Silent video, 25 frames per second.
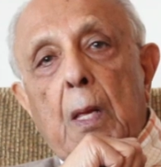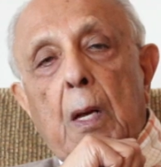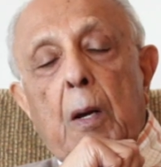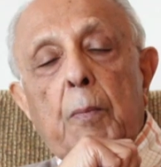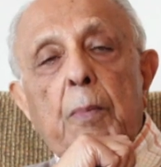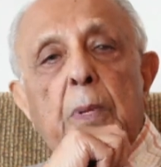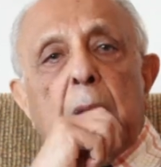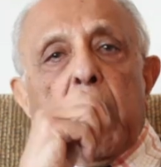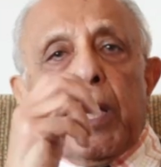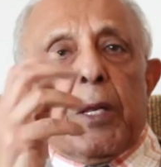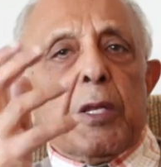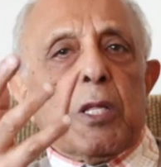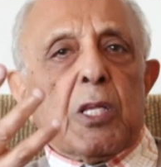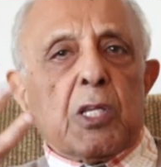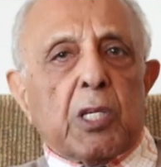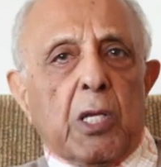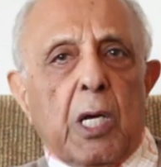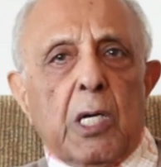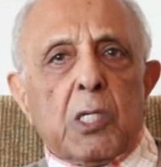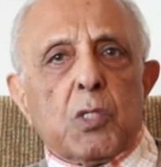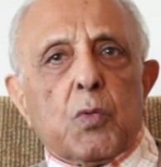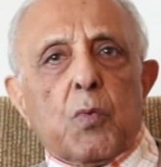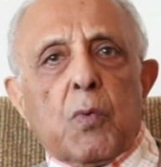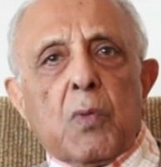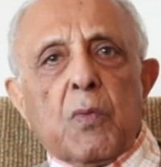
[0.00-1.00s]
I mean, I
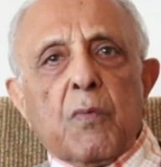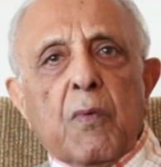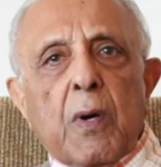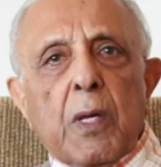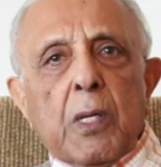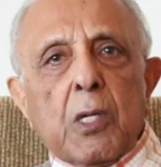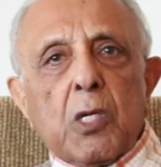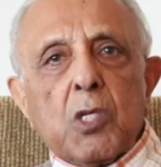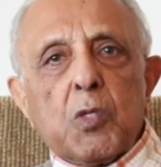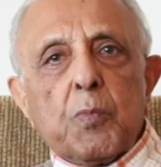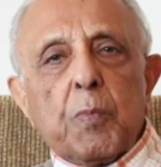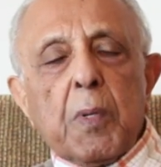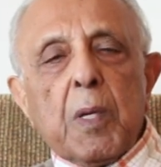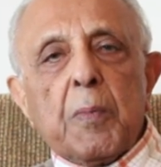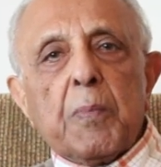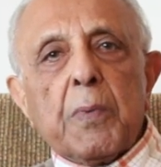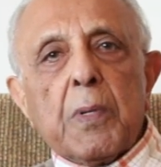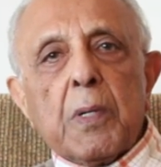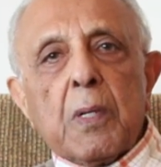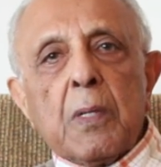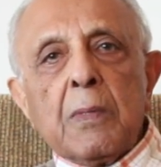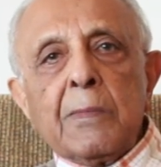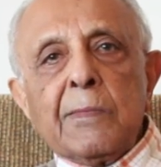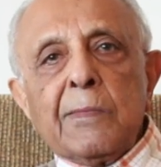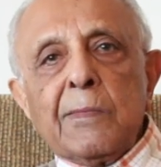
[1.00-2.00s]
discuss with various
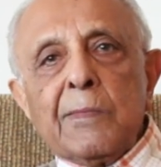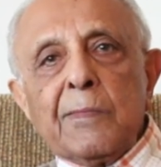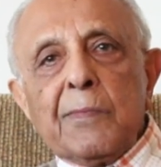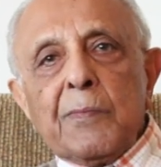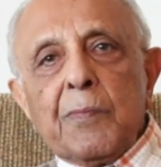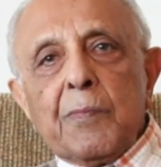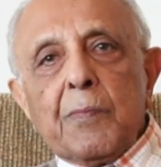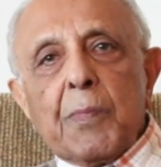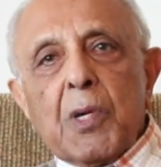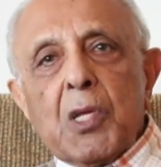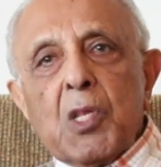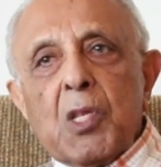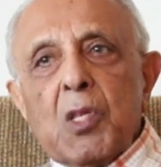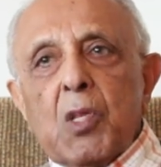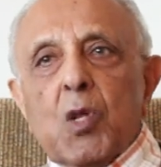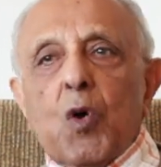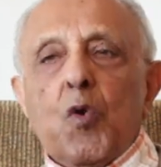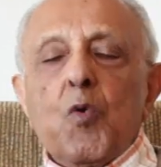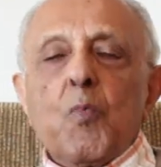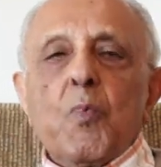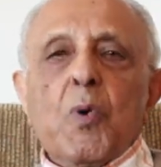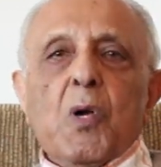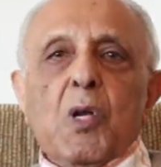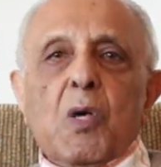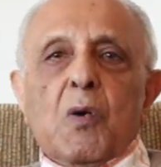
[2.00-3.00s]
people, but
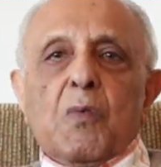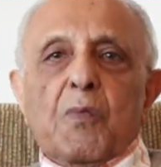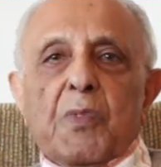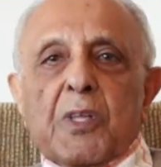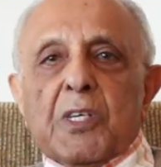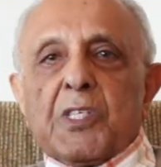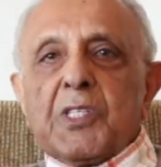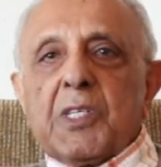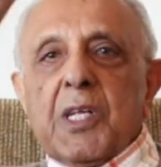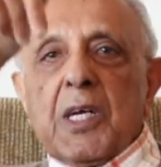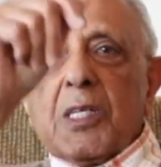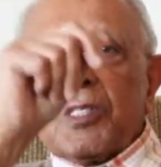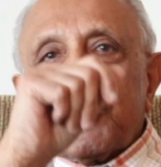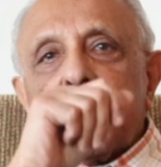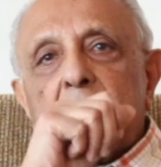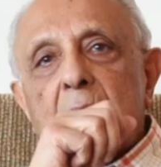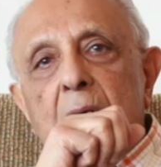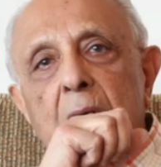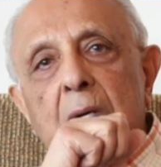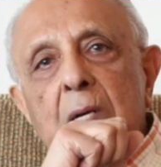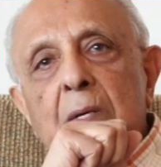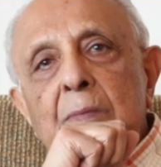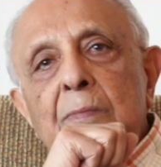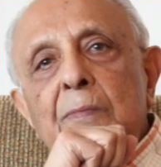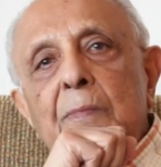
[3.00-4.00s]
nobody of the
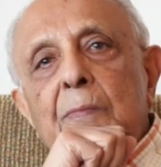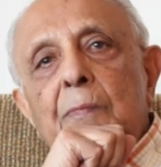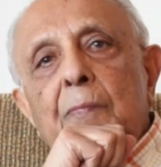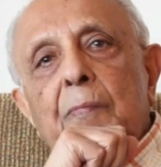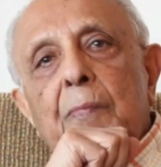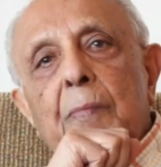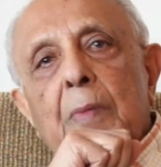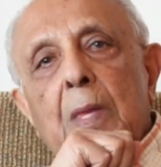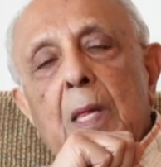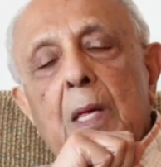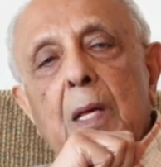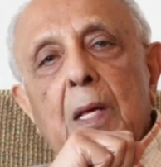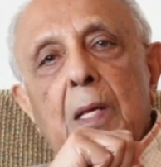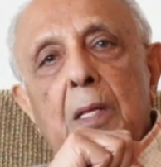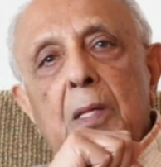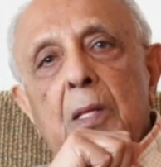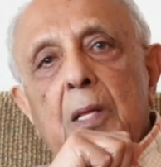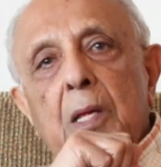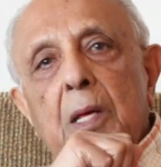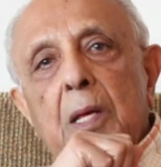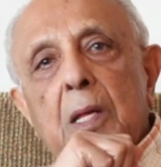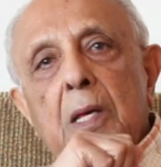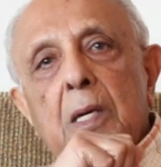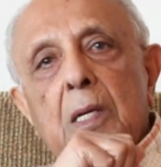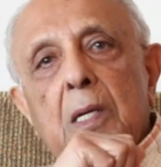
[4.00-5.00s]
stature
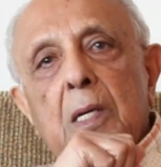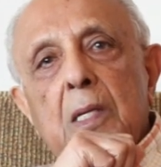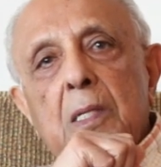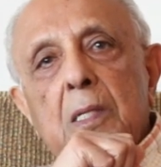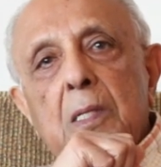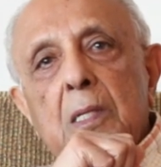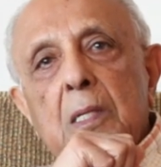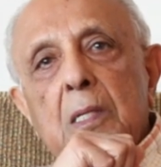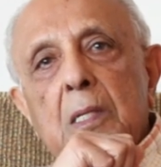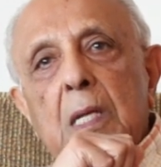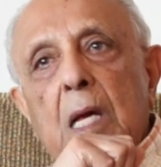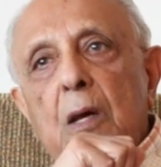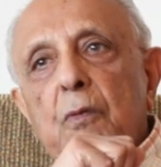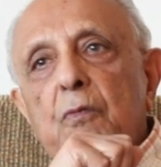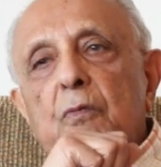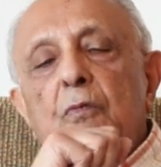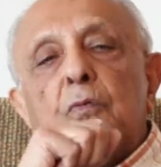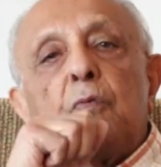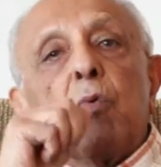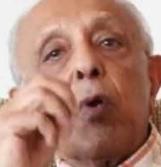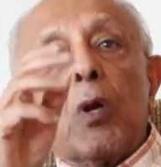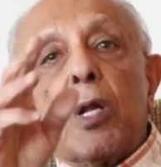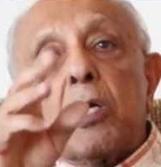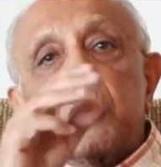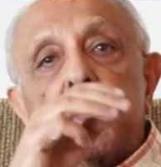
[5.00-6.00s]
that I can have
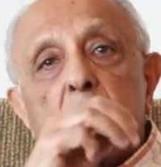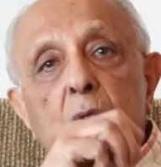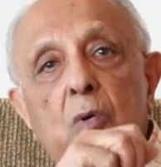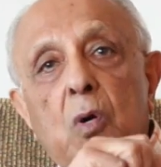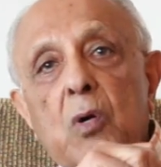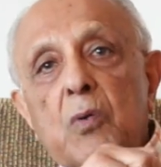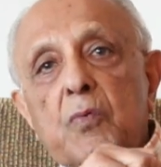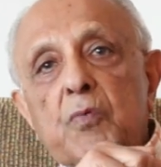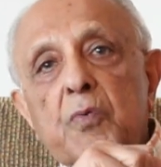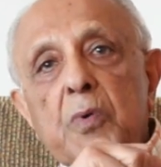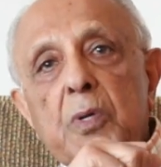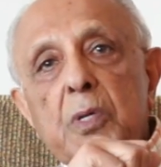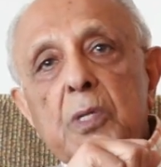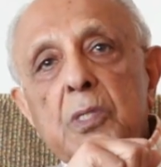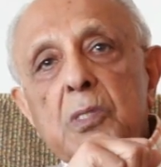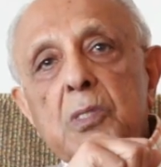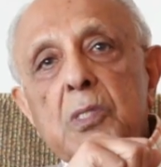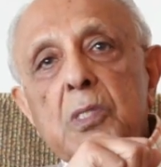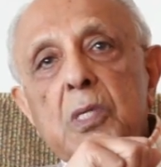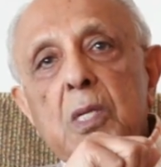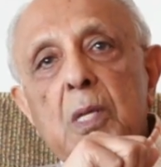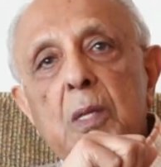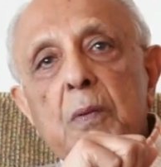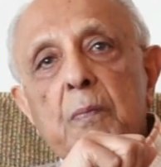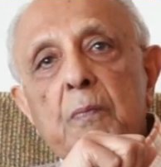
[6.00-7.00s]
fullest
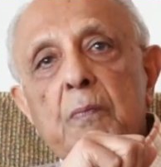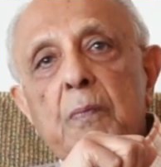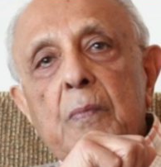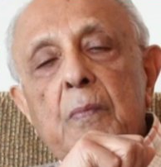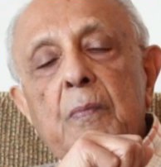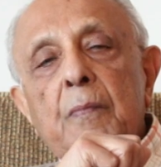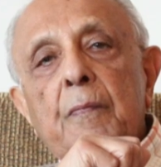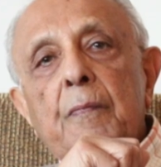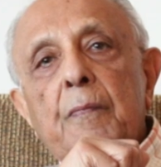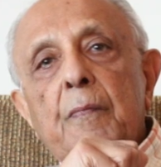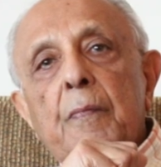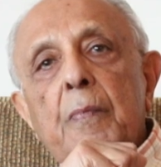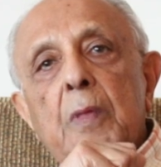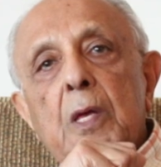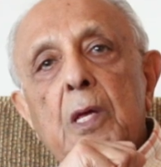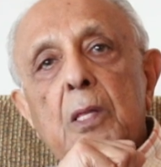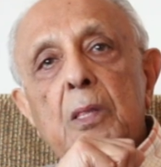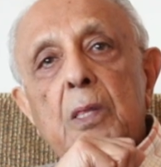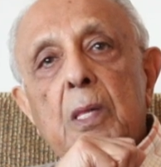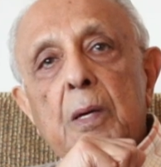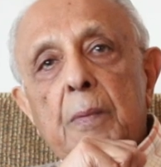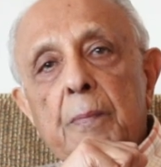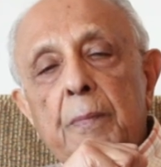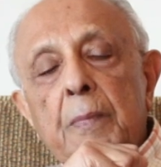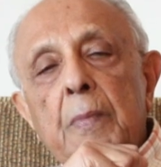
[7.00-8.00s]
confidence in
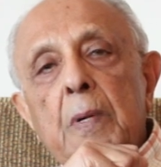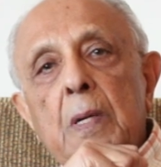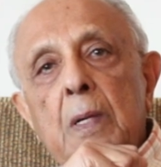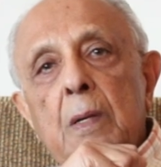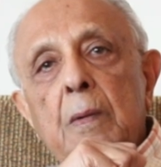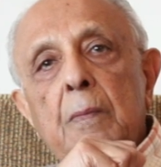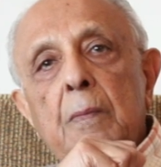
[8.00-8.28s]
them.